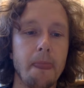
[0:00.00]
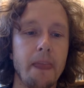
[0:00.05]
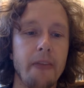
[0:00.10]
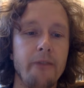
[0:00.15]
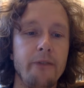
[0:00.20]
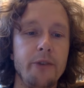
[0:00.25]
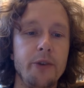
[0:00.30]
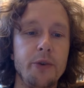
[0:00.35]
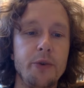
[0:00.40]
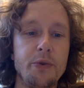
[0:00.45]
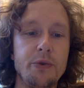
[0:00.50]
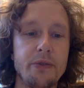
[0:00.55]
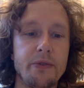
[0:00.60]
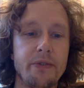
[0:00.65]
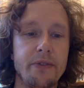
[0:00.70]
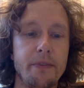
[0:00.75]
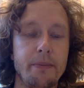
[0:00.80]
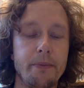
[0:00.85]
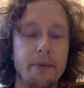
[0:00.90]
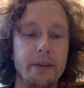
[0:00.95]
views of
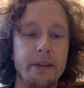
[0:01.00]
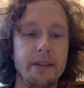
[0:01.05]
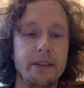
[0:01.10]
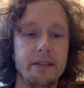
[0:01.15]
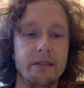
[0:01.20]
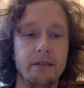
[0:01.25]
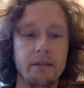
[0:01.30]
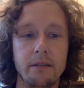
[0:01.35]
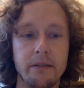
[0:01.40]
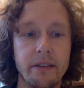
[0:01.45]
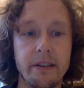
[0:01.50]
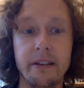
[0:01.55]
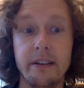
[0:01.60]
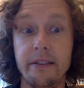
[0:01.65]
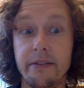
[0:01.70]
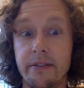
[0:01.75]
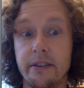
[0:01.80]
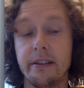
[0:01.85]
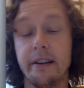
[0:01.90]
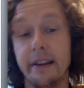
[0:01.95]
the political or the
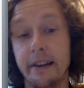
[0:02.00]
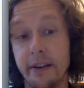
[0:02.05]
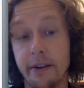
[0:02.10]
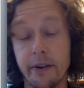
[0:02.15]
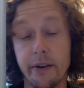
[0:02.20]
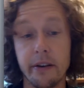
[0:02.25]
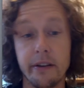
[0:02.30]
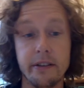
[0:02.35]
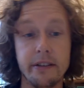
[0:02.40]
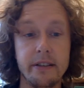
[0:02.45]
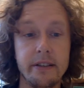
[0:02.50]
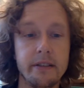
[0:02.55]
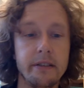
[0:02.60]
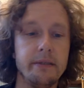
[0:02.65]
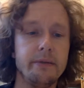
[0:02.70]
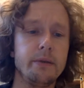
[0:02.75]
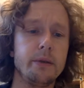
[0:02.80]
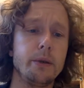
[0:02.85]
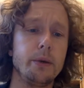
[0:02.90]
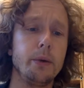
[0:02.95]
different ideologies,
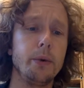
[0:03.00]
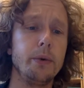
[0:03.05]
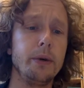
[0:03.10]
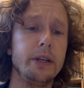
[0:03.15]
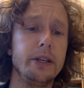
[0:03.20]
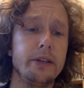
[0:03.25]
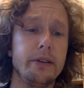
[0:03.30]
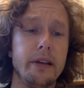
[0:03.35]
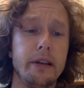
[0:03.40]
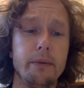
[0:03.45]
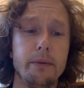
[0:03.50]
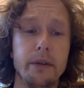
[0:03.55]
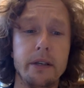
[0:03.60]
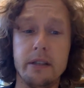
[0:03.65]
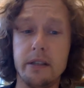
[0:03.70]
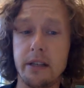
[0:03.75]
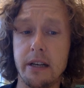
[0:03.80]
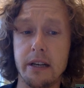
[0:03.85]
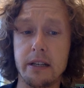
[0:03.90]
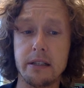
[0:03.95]
if so wish, that we
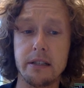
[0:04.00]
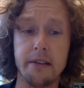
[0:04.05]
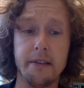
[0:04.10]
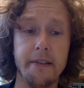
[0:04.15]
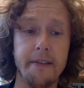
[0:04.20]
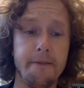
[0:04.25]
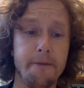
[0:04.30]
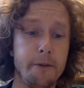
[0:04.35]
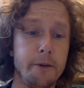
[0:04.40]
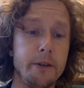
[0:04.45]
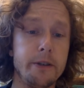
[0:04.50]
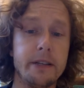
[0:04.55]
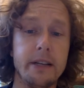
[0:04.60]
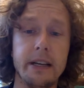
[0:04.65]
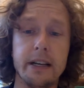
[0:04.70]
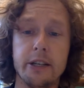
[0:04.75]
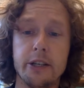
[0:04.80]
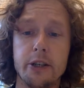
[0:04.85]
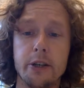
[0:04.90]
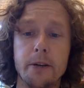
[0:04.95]
discussed in the first
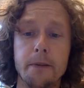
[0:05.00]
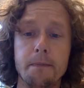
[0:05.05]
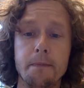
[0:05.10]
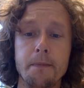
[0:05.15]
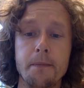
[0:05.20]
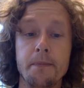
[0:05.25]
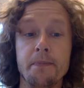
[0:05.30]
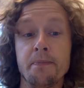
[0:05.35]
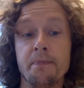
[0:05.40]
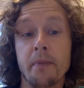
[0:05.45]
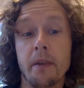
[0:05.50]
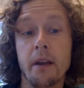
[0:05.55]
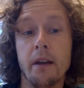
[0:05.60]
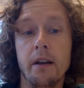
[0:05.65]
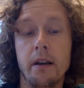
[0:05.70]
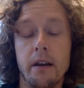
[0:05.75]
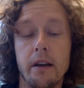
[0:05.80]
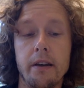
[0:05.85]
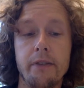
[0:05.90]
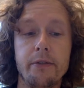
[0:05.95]
lecture.
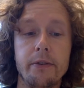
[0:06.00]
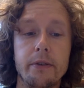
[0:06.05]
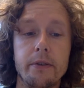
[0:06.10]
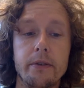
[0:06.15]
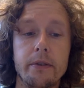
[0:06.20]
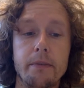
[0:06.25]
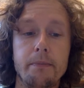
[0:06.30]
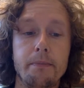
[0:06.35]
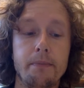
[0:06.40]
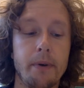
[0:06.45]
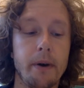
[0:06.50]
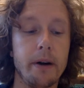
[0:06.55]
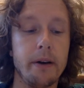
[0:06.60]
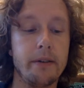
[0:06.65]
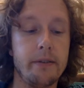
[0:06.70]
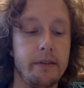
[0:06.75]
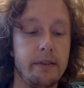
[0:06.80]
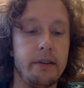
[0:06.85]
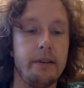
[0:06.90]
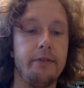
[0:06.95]
If you
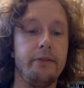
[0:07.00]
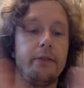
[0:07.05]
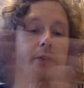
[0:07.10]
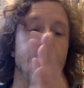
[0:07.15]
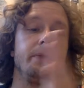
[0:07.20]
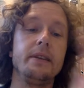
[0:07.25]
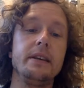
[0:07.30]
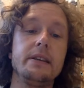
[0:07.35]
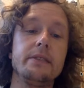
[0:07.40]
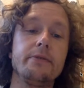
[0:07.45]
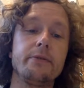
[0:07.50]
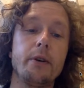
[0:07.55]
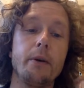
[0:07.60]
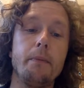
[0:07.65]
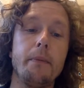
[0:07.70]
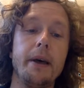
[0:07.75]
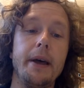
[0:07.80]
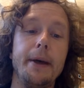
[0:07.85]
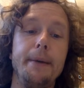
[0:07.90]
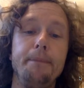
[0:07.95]
depart from this
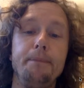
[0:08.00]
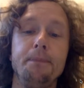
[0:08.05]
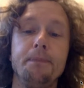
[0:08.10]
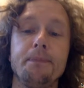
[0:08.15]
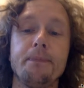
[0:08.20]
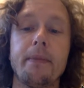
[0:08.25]
from a